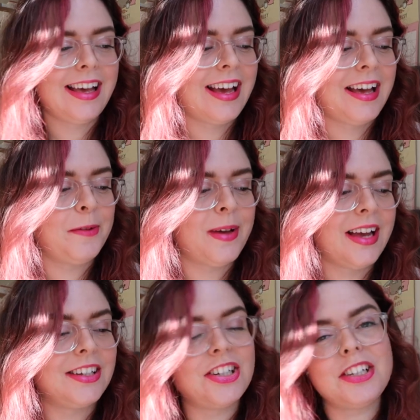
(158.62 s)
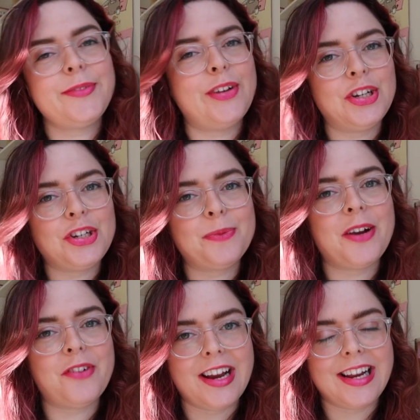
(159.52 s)
Um, I just finished my
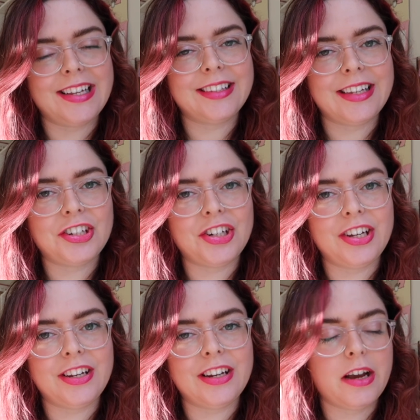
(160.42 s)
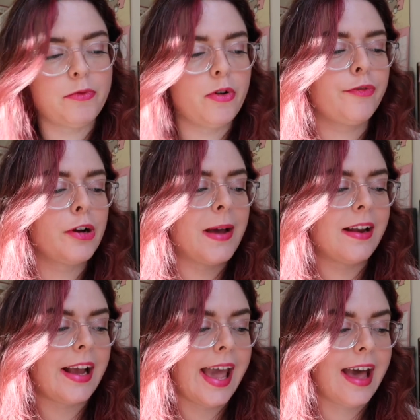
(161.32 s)
writing session. I wrote for
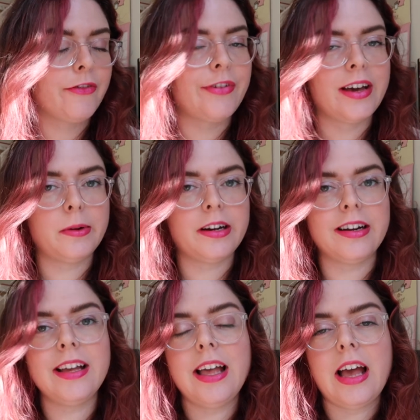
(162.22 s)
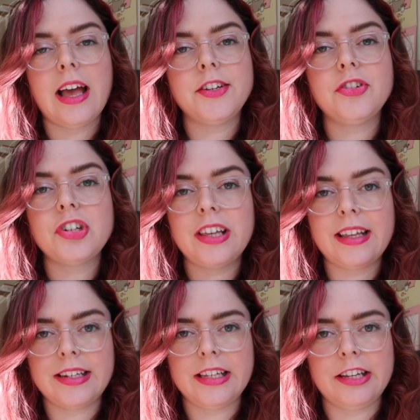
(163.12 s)
about a half hour. I usually
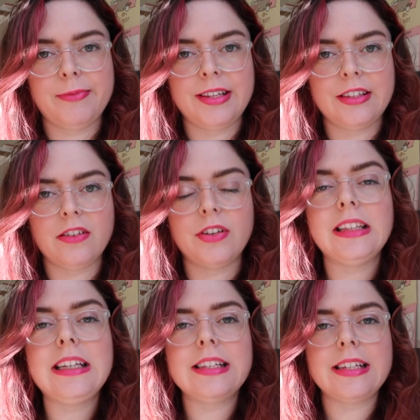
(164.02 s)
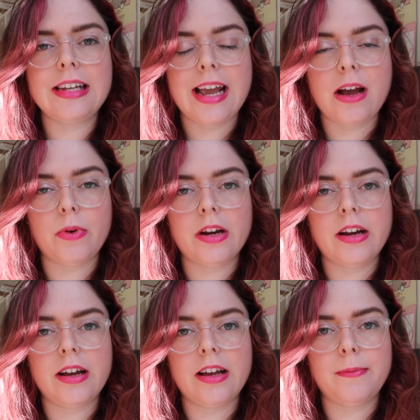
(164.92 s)
like to give myself at least an
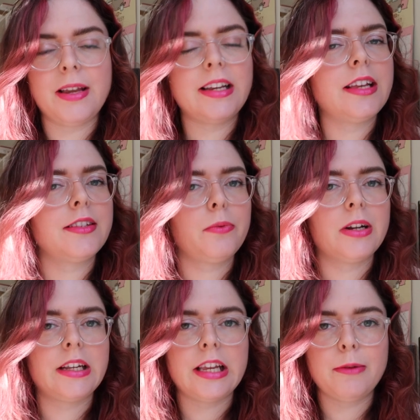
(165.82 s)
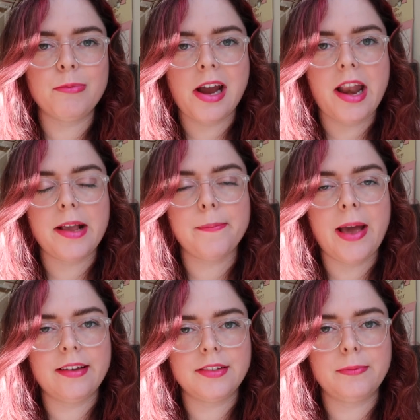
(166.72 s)
hour um, in case I want to keep writing
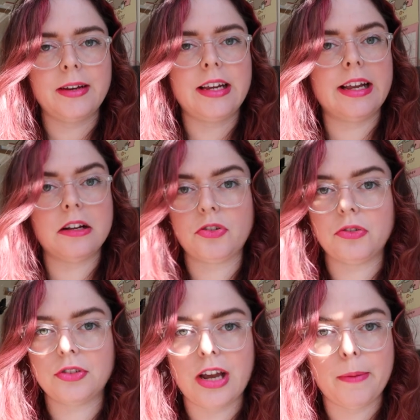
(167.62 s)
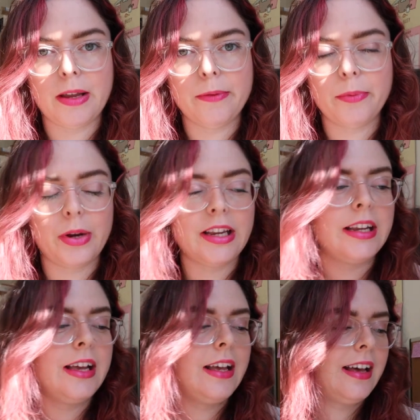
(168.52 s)
past my natural stopping point.
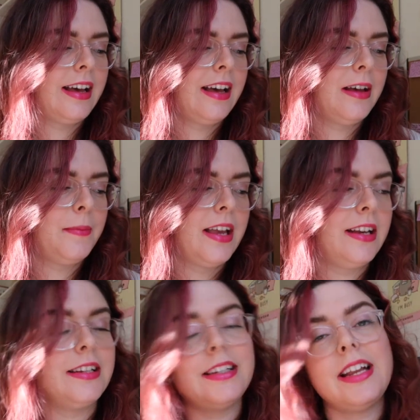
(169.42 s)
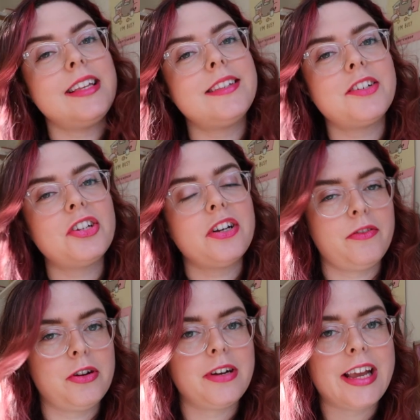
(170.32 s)
Um, and in today's session, I
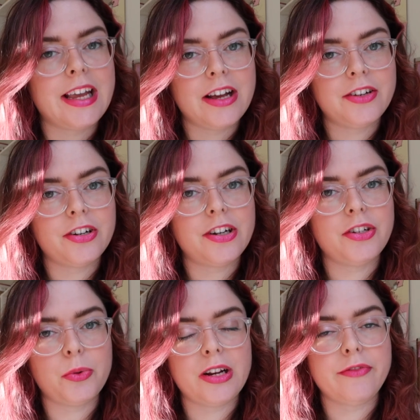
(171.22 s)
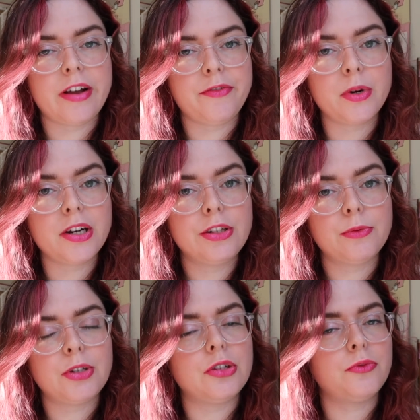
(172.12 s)
wrote eight hundred twenty-five words,
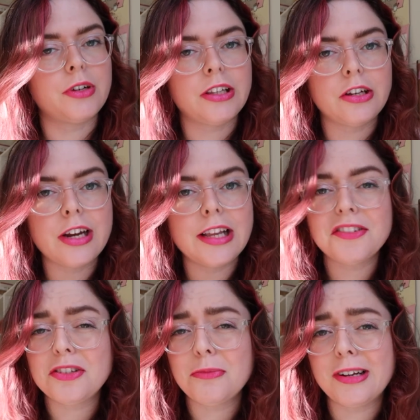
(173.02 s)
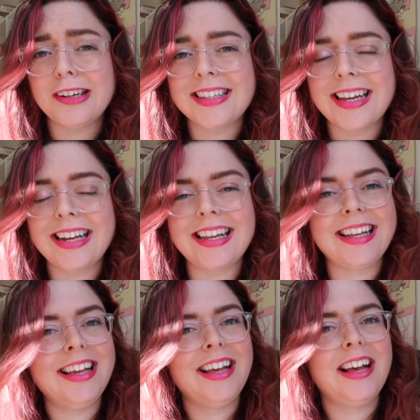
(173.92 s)
which is really great, super
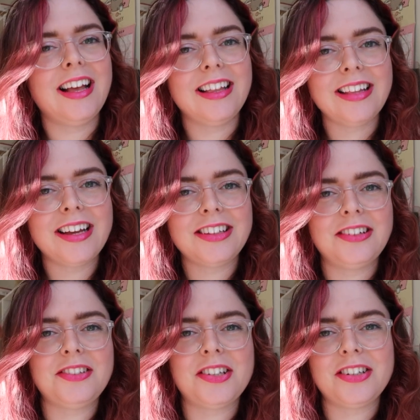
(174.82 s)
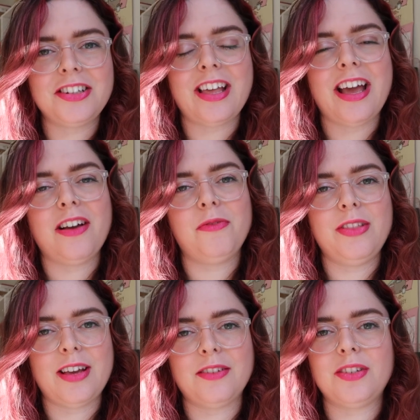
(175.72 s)
exciting, a lot closer to that one
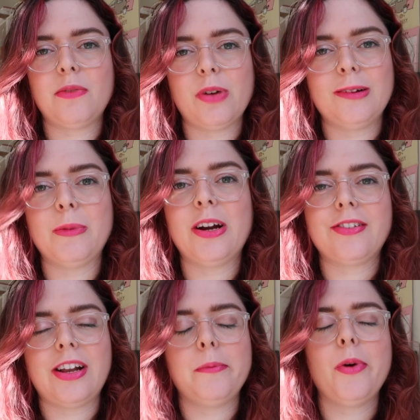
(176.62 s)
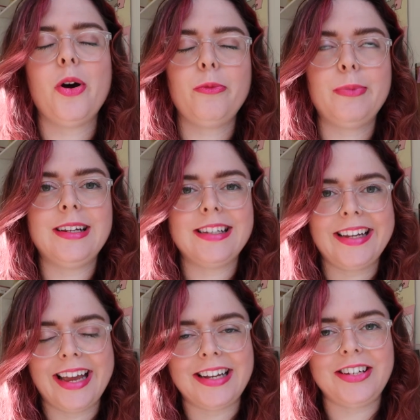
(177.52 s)
thousand word mark that I'm hoping to
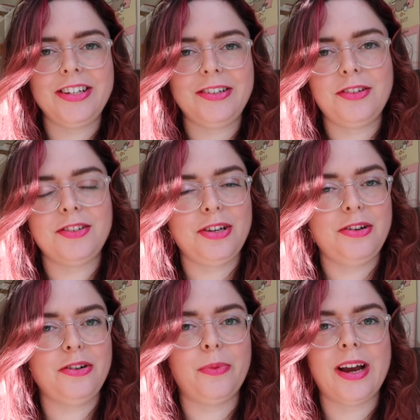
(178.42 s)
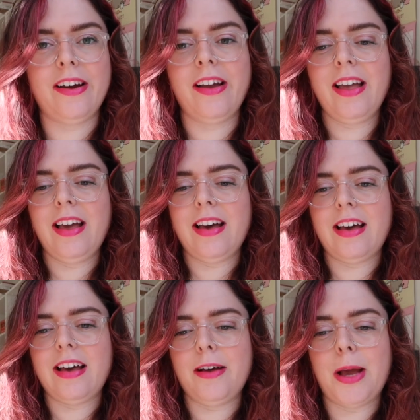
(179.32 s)
get to soon, where
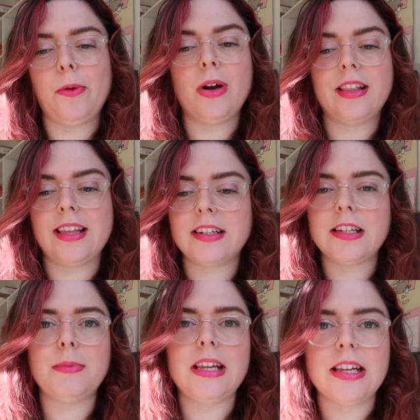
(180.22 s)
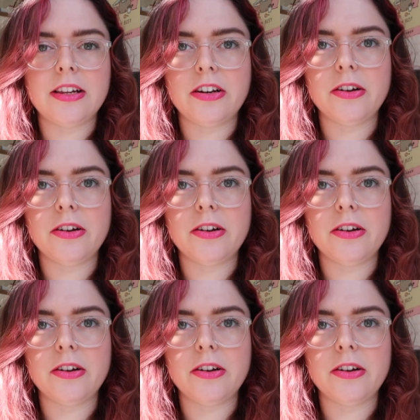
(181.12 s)
um, I want that to be, you